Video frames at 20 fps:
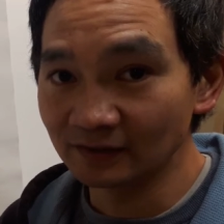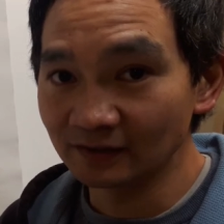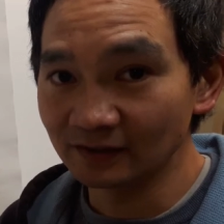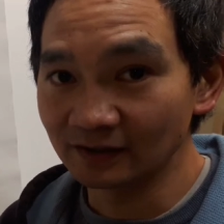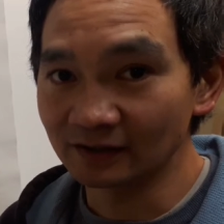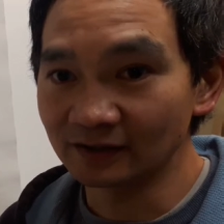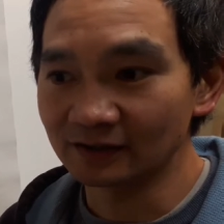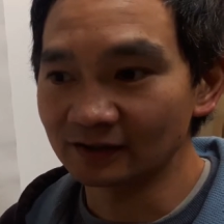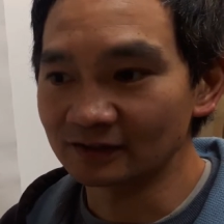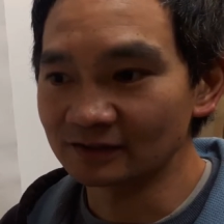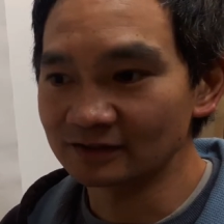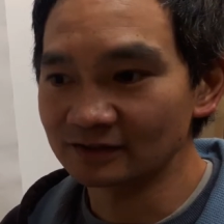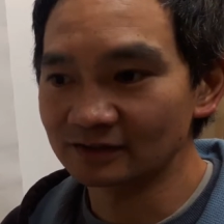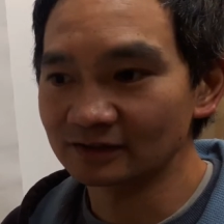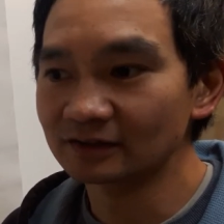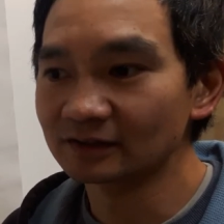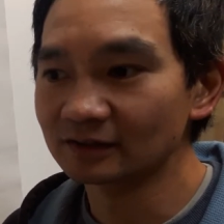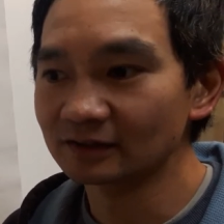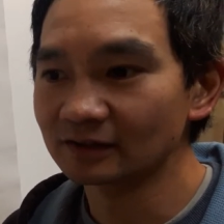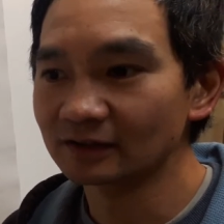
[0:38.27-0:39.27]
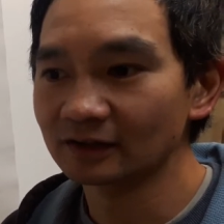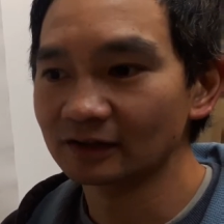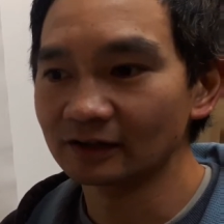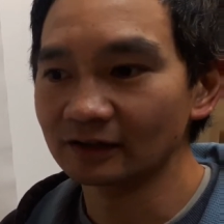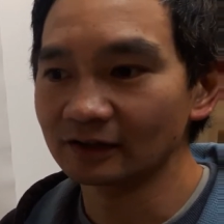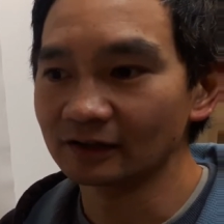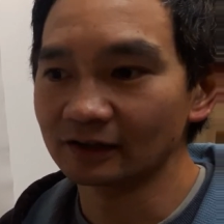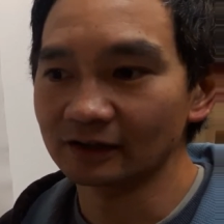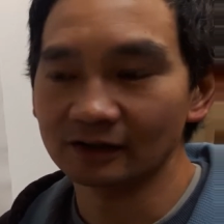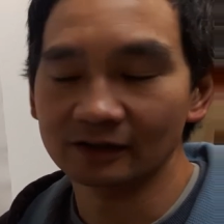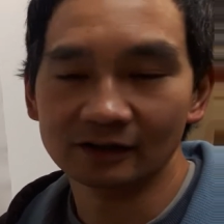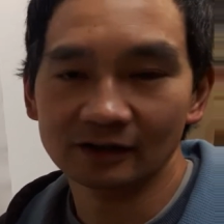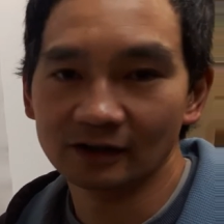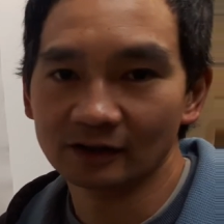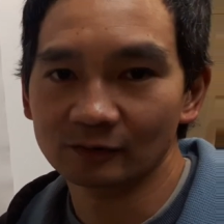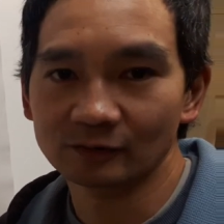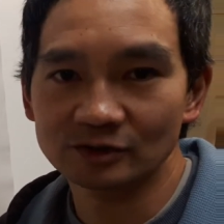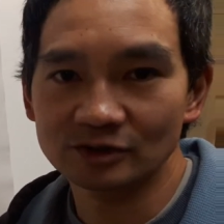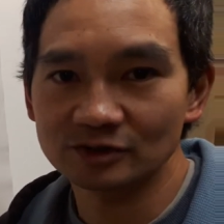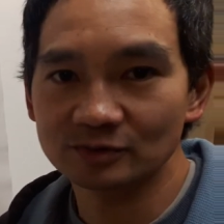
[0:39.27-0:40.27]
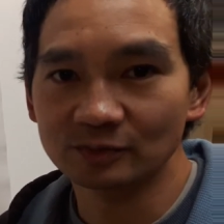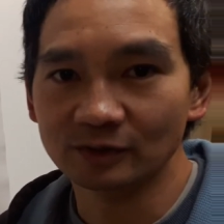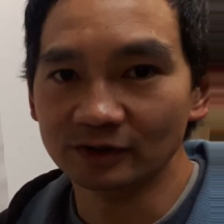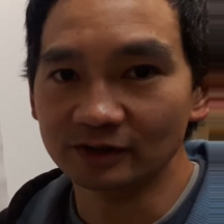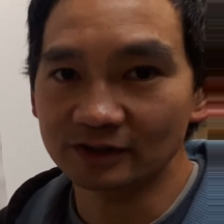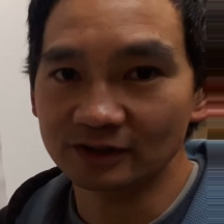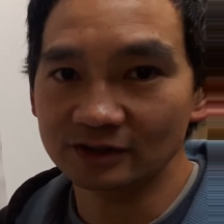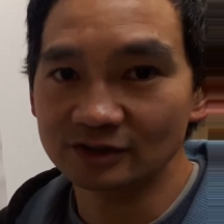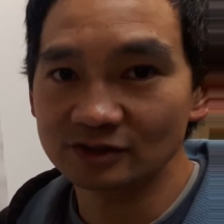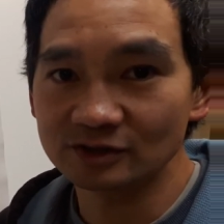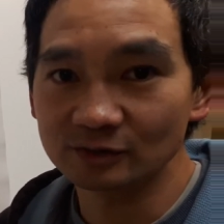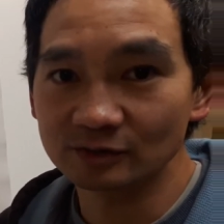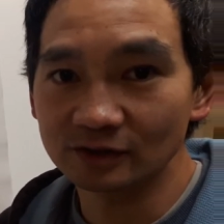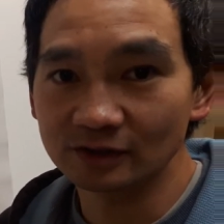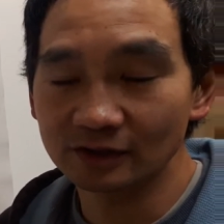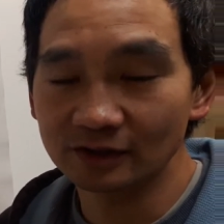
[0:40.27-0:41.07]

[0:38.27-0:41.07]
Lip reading: And I would just want each